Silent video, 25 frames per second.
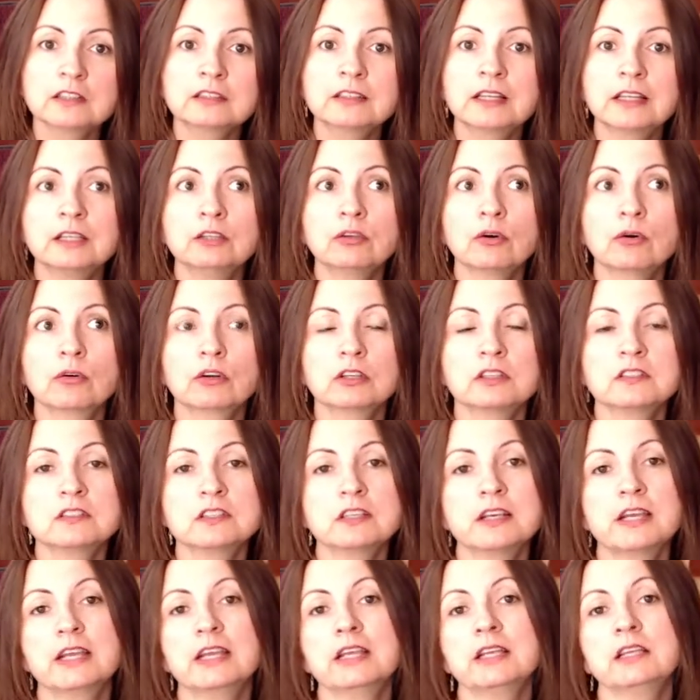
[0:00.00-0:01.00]
They don't
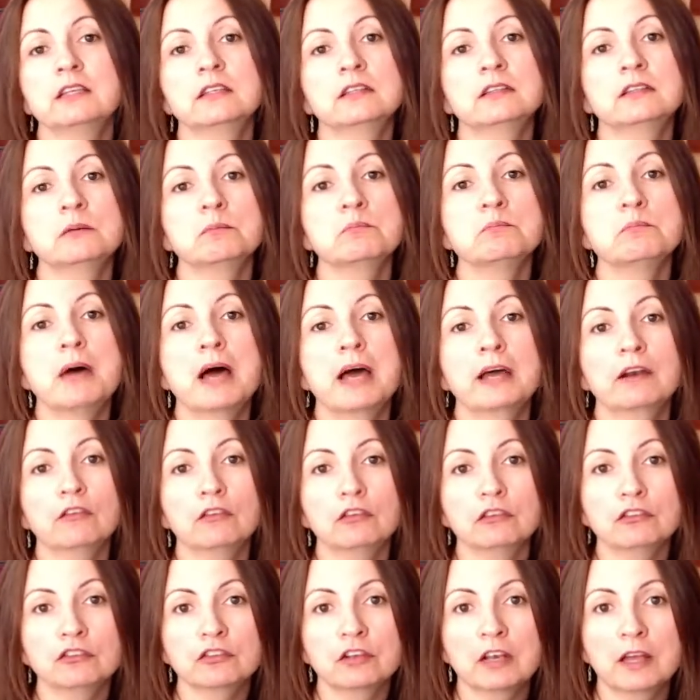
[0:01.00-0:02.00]
contain the
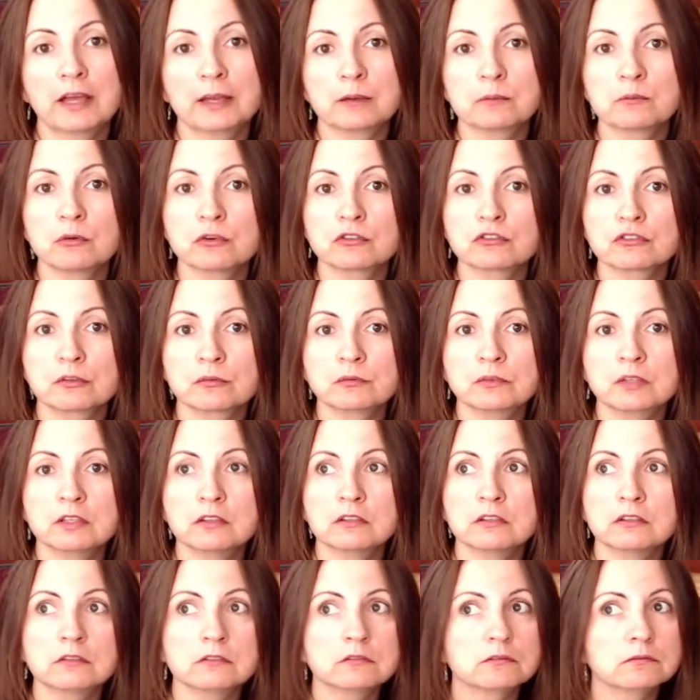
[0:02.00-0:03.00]
metals like most of
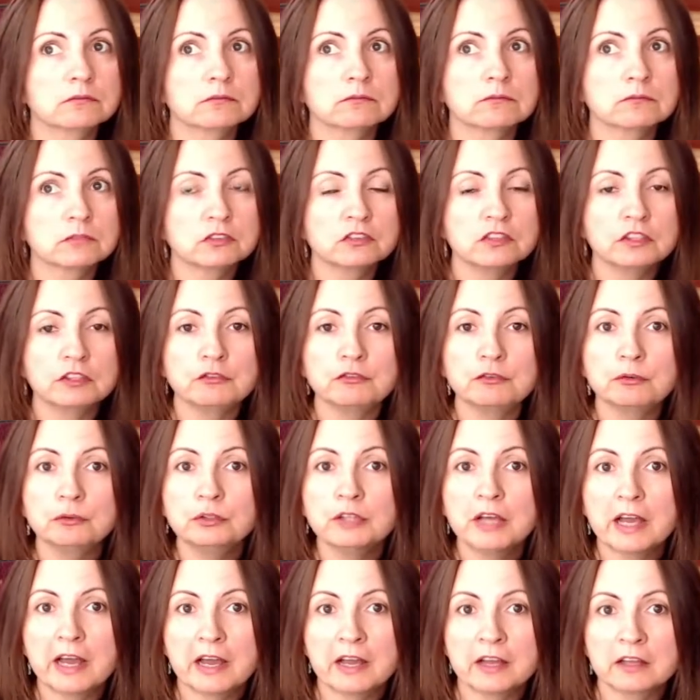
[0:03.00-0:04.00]
the
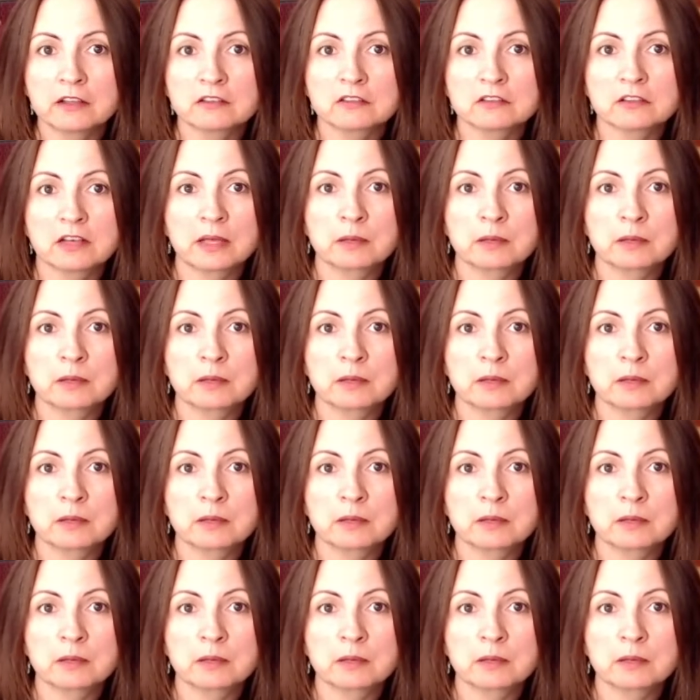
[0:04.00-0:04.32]
seafood has,